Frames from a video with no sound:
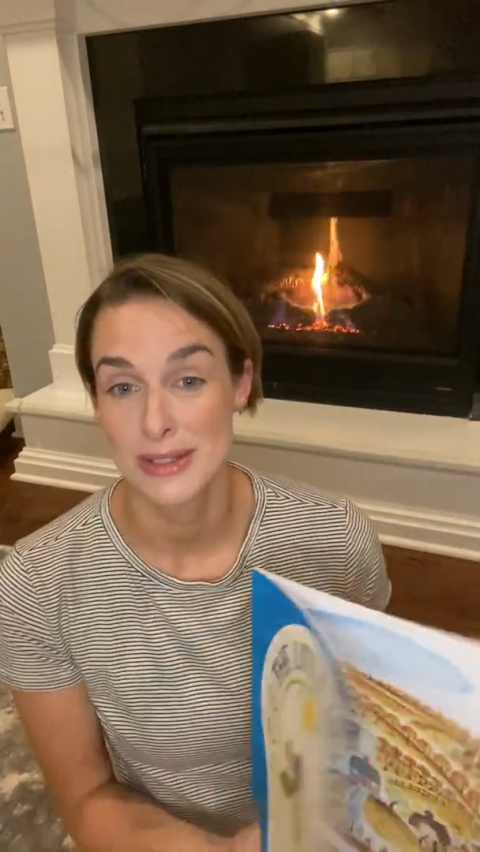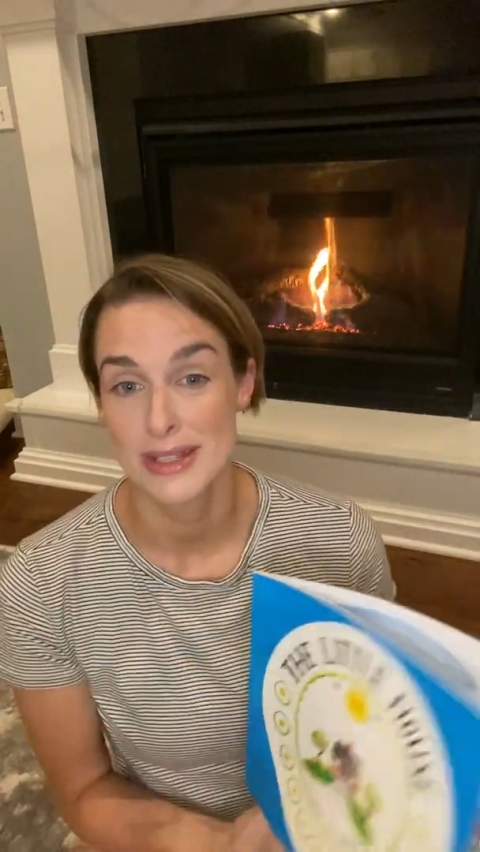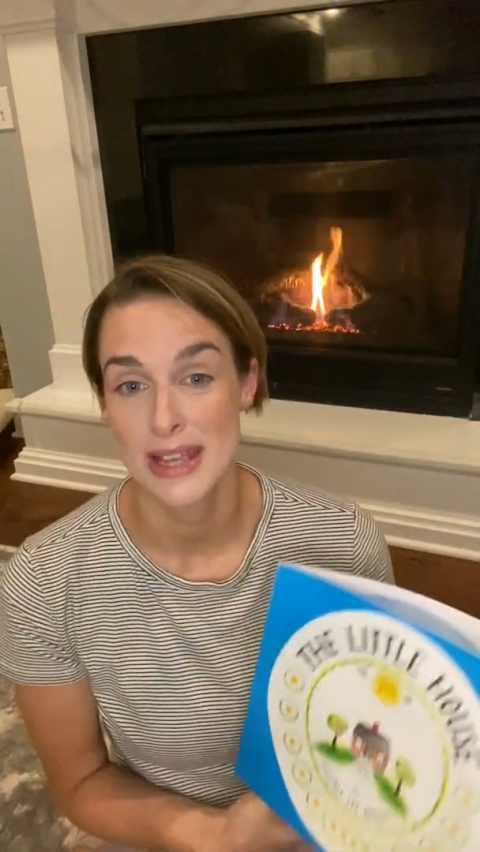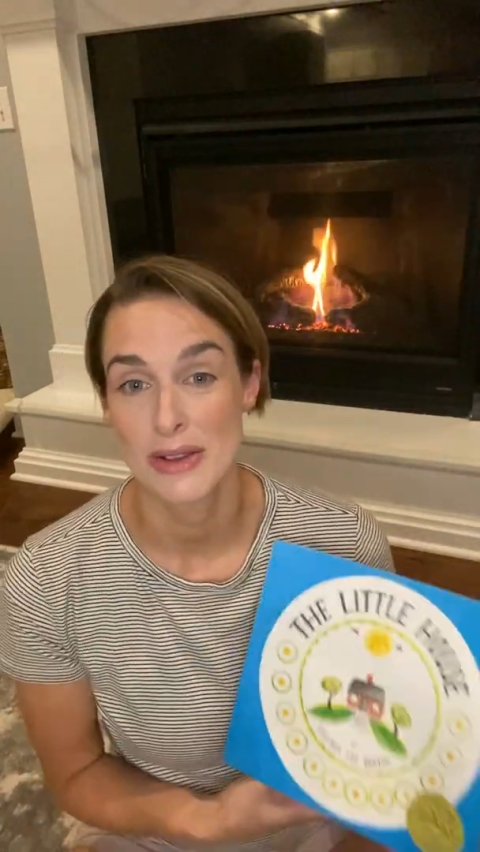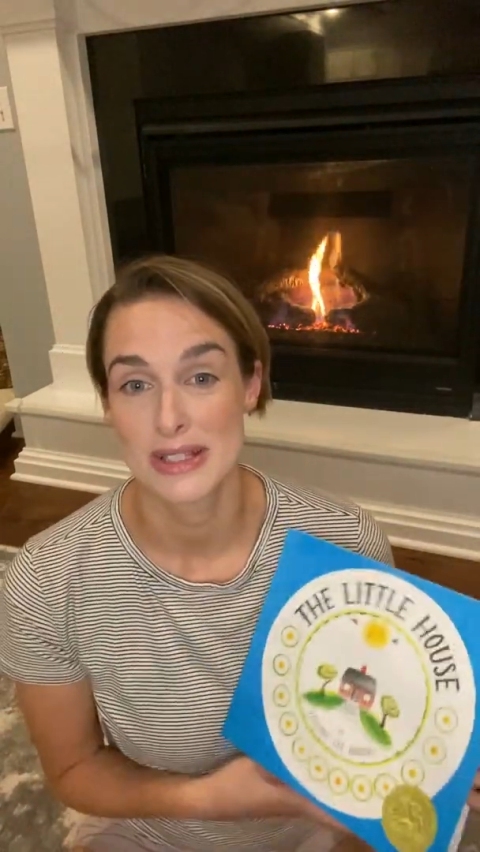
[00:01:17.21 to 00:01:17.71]

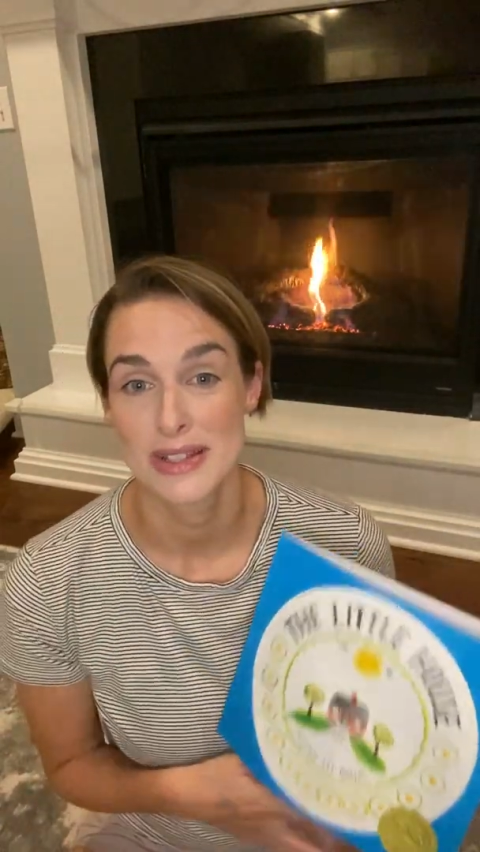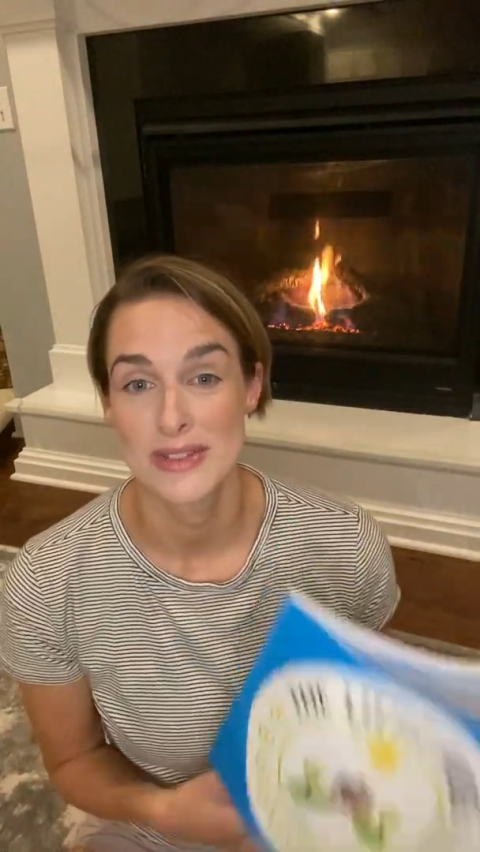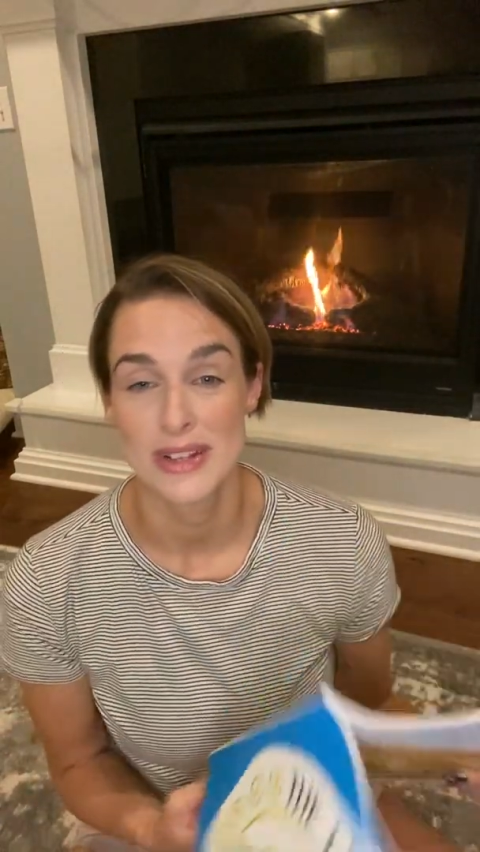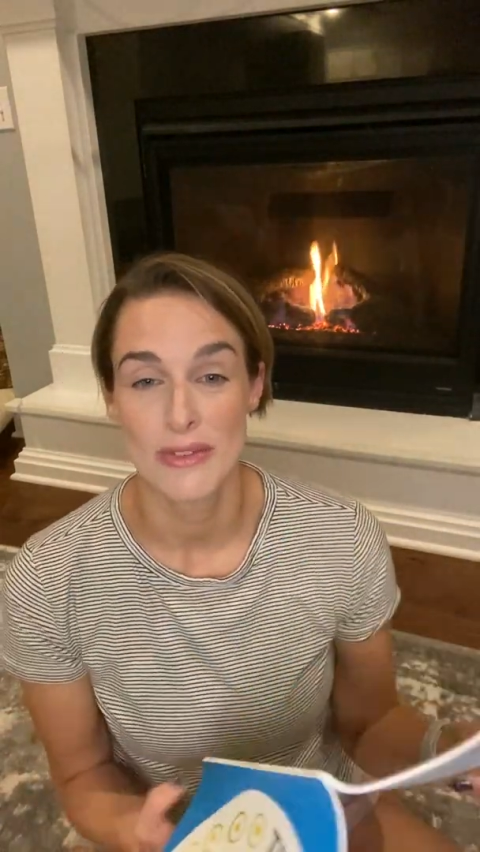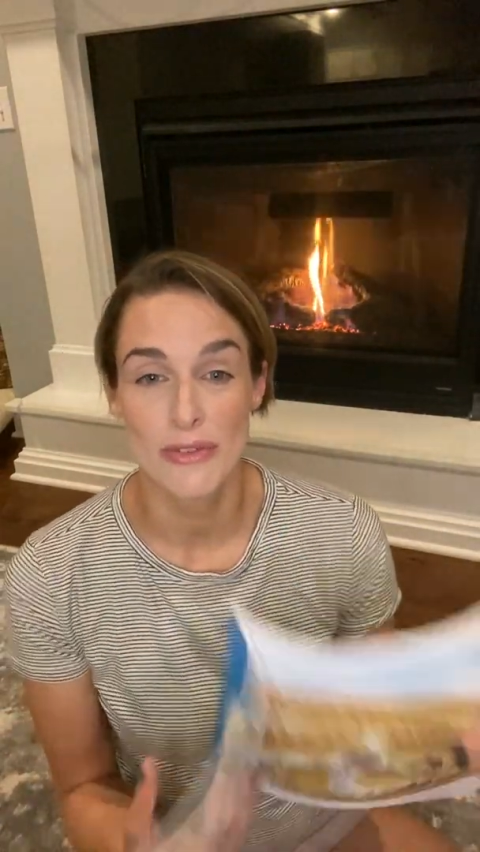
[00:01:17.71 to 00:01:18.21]
This house
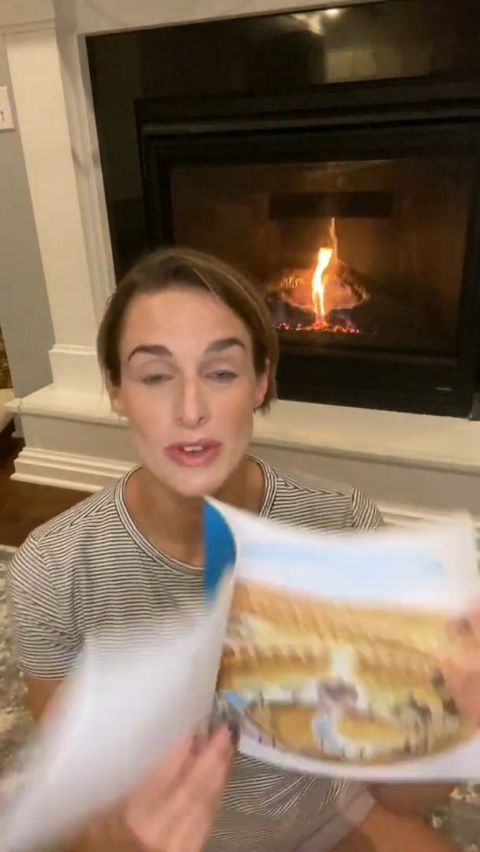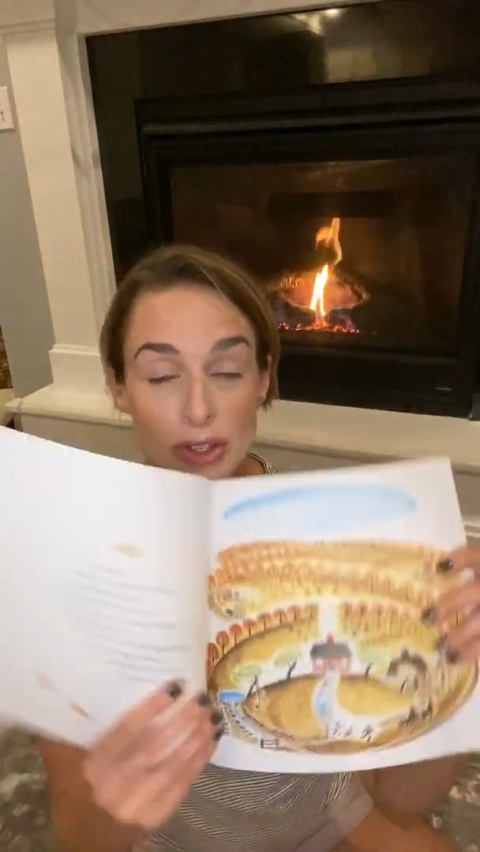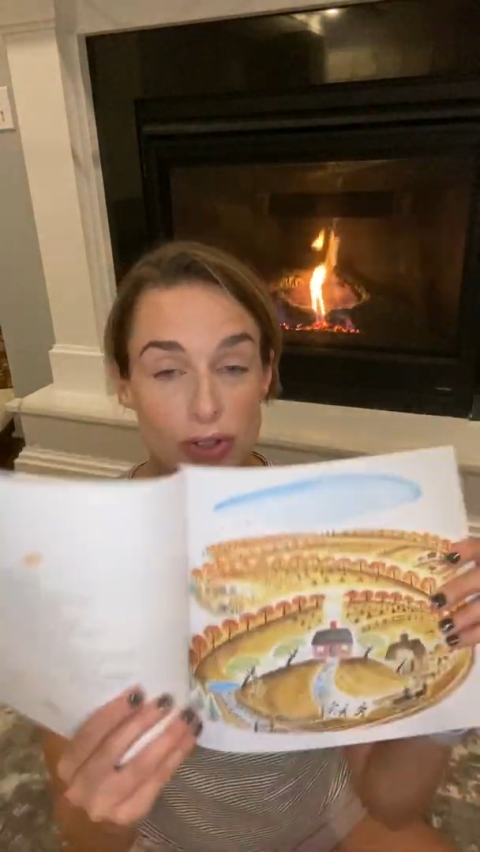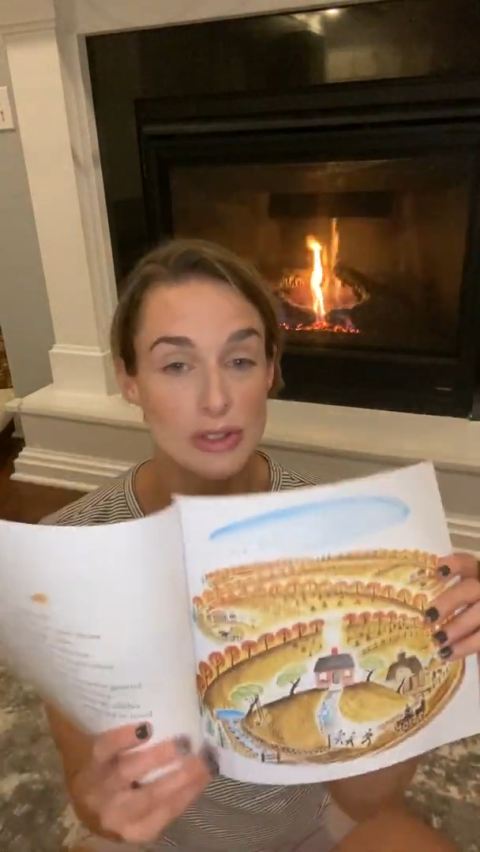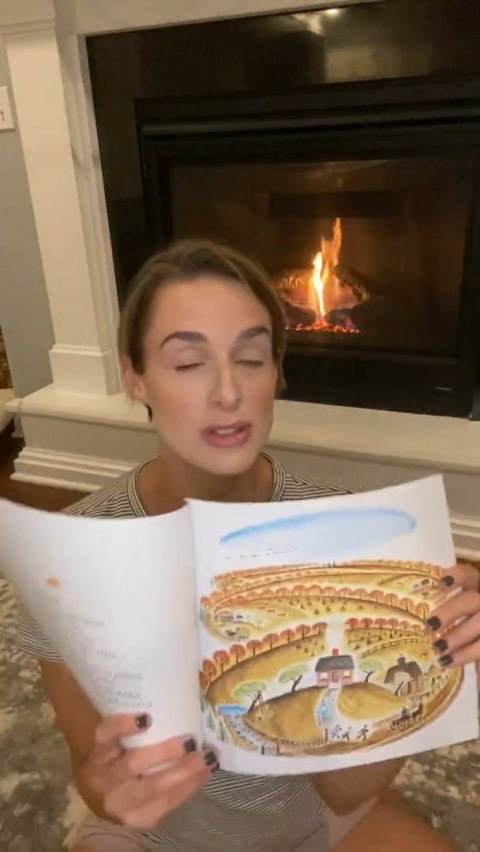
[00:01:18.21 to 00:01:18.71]
lives in a
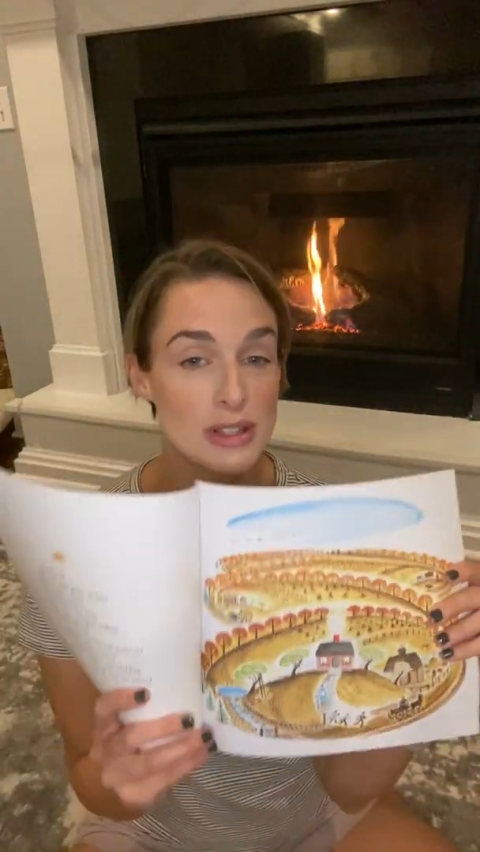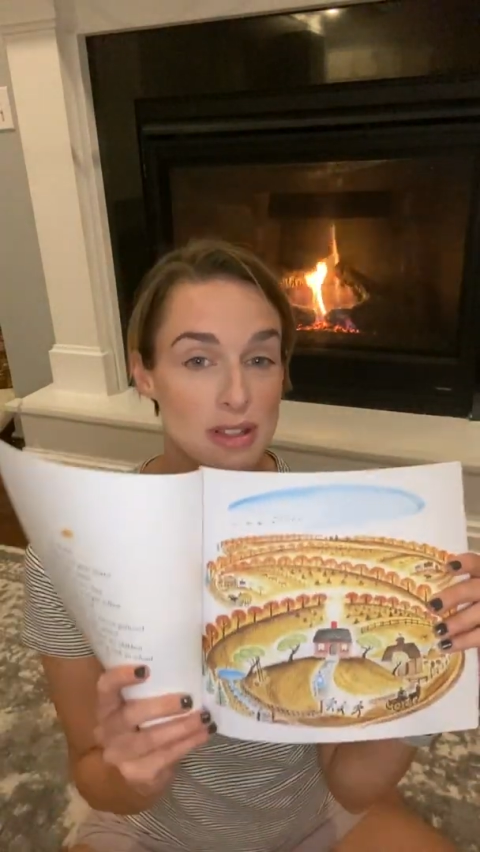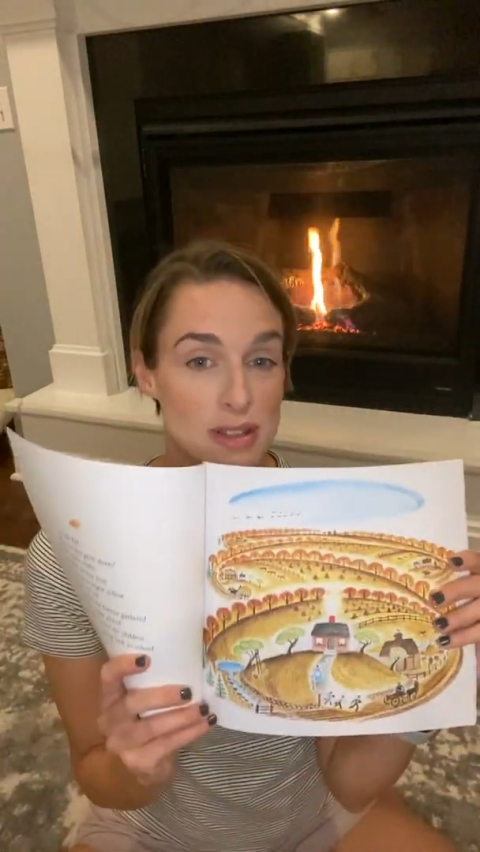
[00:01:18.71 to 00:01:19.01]
field.